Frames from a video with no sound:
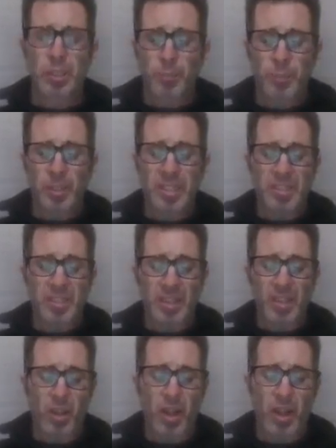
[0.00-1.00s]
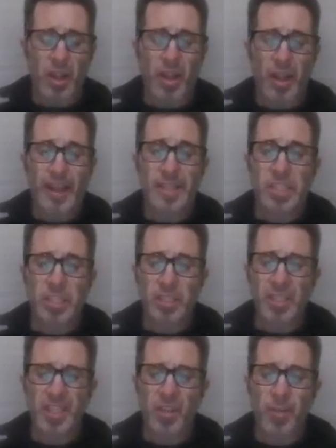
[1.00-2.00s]
Because
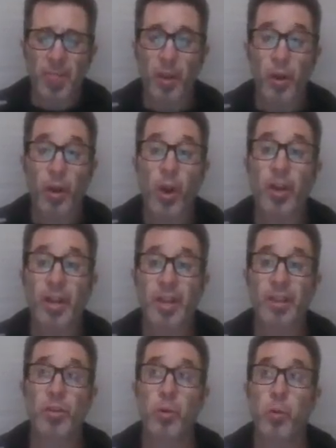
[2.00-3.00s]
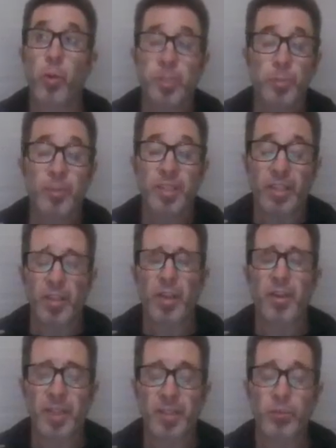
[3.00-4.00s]
ideally, ultimately, our
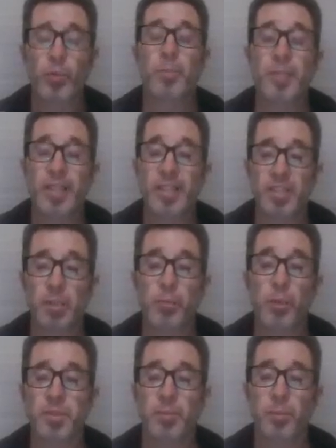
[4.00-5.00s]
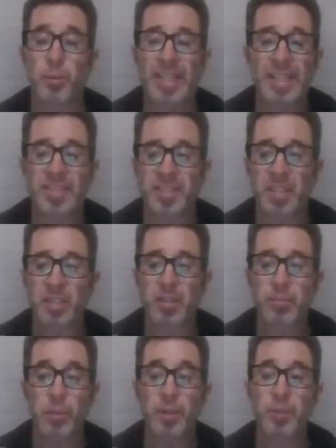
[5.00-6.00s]
health and well-being is our most important asset,
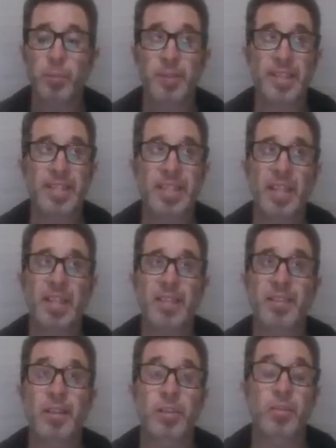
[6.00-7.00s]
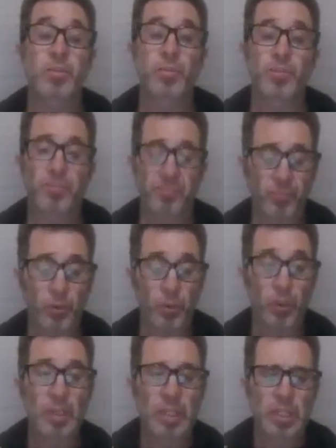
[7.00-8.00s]
more important than anything.
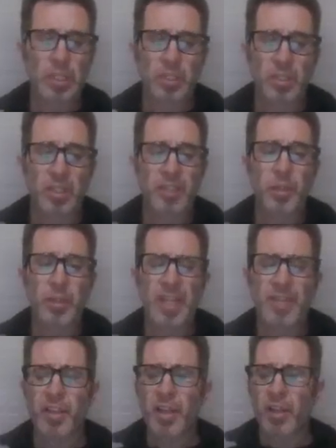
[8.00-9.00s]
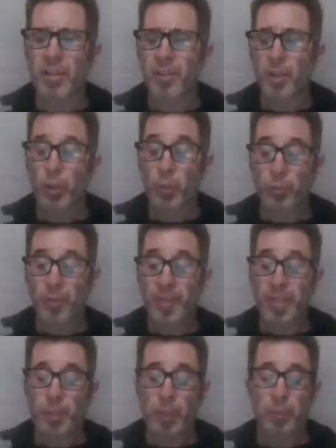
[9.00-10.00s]
If we don't have our health, we're
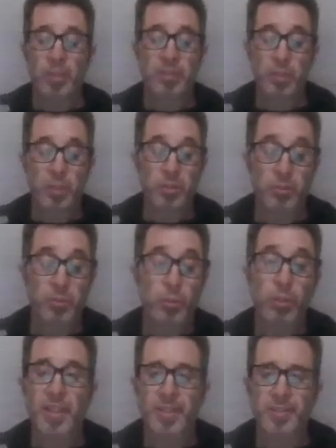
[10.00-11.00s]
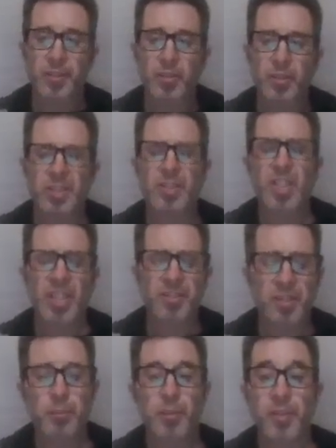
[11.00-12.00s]
not going to be able to utilize our gifts
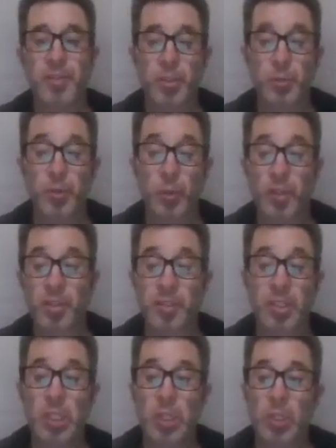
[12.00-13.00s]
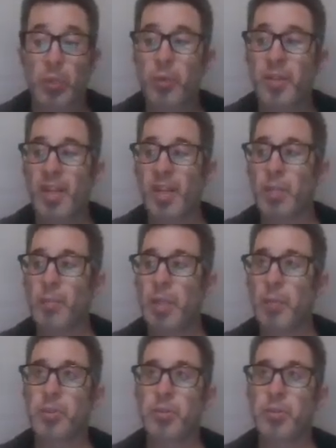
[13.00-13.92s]
and abilities with the world. We're not going to be able